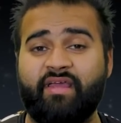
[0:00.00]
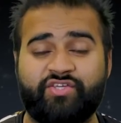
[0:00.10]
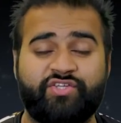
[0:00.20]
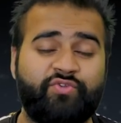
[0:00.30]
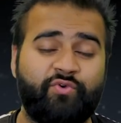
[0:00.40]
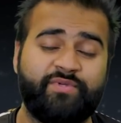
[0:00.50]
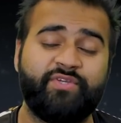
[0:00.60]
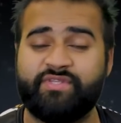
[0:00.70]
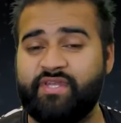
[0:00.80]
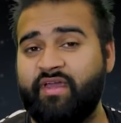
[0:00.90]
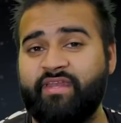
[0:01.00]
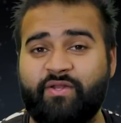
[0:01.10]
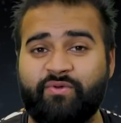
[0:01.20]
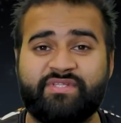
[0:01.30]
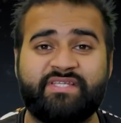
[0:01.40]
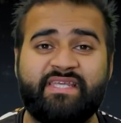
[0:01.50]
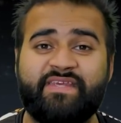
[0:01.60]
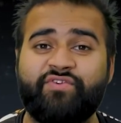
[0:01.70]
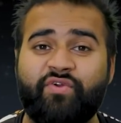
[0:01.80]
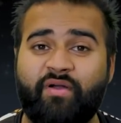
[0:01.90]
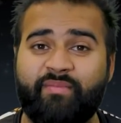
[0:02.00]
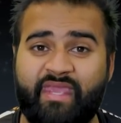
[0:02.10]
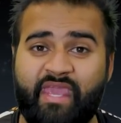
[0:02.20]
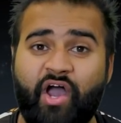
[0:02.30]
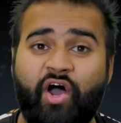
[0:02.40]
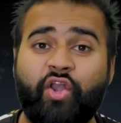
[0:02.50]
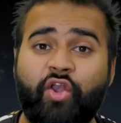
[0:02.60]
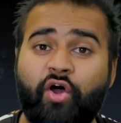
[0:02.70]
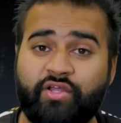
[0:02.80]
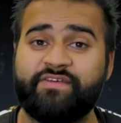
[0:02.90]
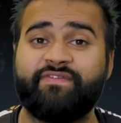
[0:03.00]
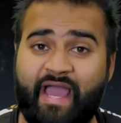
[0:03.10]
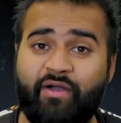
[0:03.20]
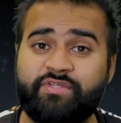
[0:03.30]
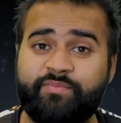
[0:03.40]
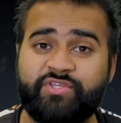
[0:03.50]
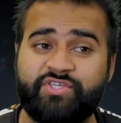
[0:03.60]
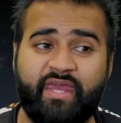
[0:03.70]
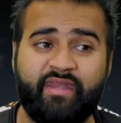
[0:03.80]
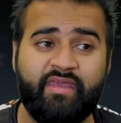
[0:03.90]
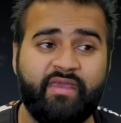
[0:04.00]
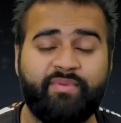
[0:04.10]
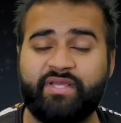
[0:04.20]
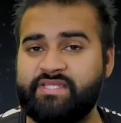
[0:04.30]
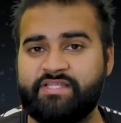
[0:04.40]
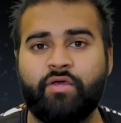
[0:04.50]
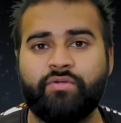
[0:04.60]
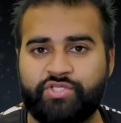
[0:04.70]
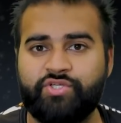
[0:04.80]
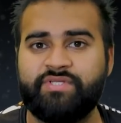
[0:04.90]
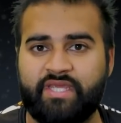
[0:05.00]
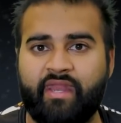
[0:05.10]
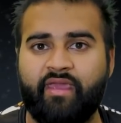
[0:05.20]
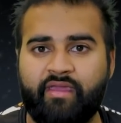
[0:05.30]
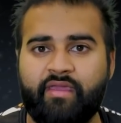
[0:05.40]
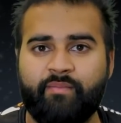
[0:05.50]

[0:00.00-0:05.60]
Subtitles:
Storm Shields and Lightning Claws, because it gives your army a lot of counterpunch then, because there's loads of shooting in it.